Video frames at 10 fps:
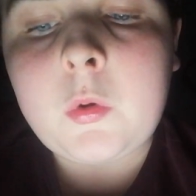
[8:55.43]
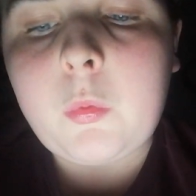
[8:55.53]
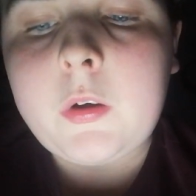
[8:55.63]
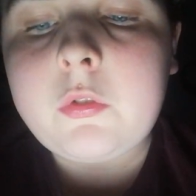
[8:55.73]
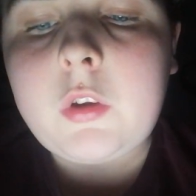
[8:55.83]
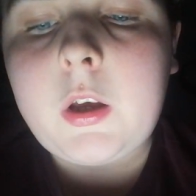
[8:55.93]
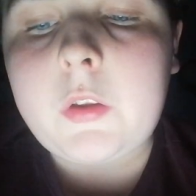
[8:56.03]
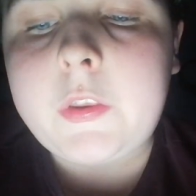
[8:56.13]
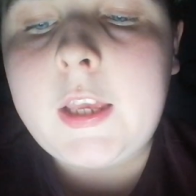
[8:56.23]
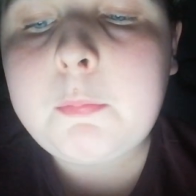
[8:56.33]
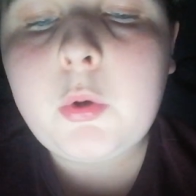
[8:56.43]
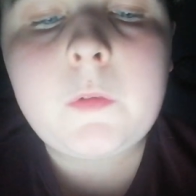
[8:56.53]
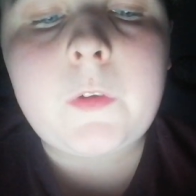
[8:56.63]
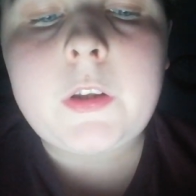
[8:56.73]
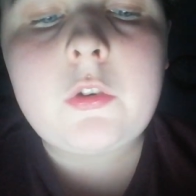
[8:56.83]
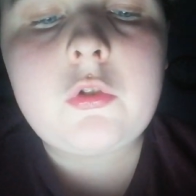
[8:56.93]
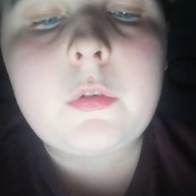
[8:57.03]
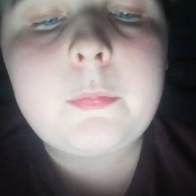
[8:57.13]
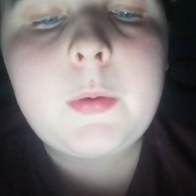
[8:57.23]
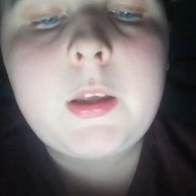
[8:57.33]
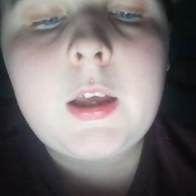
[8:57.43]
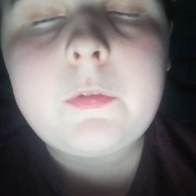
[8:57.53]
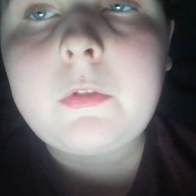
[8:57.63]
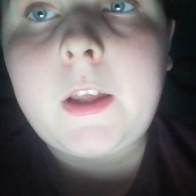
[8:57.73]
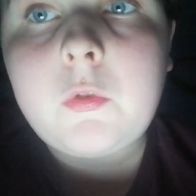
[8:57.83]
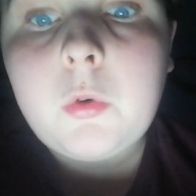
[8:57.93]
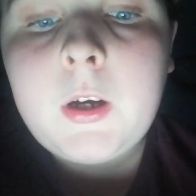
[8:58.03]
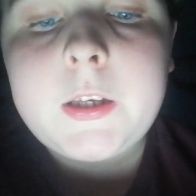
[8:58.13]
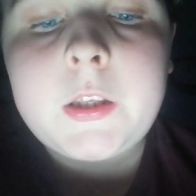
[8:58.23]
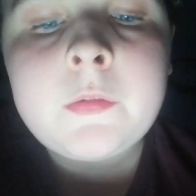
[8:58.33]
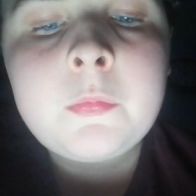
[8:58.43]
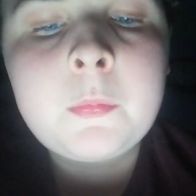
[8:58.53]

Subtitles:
whilst a neighbouring village may have stayed dry.